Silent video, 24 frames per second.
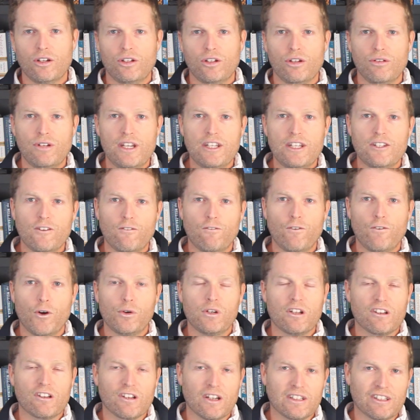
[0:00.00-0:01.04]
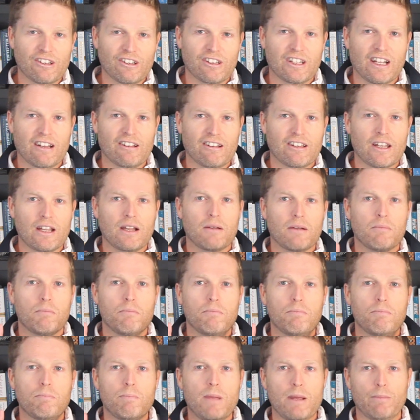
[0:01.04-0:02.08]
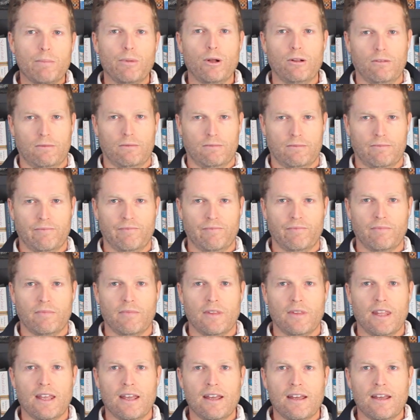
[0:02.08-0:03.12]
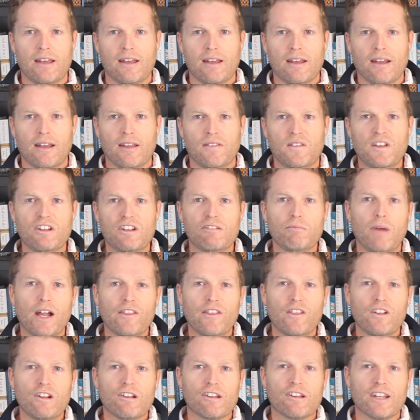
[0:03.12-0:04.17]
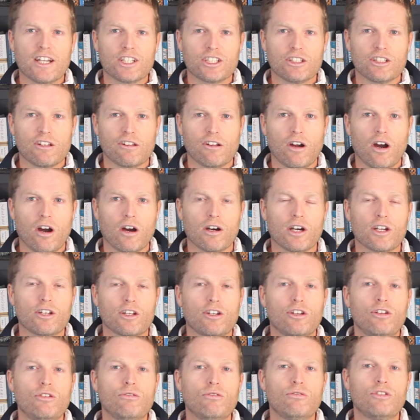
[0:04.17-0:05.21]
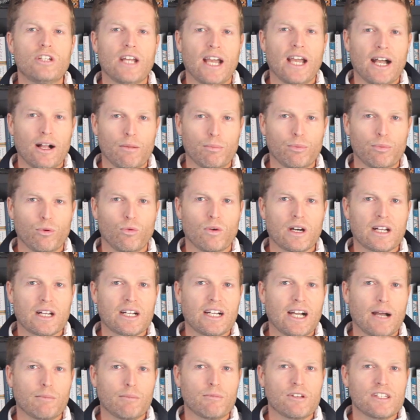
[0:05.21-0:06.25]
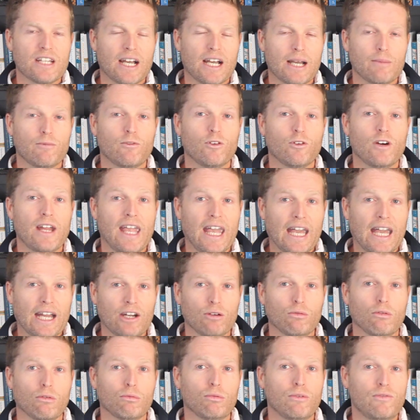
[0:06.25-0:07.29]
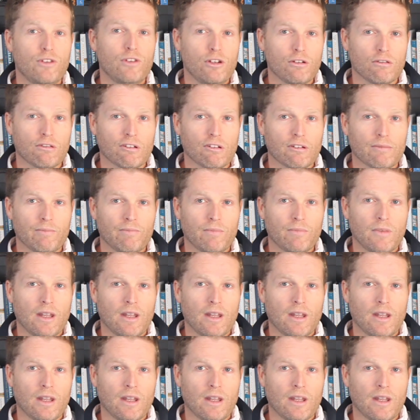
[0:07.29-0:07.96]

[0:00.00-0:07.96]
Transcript: You need to focus on discussing people. These monthly sessions are a huge help when it comes time for annual reviews.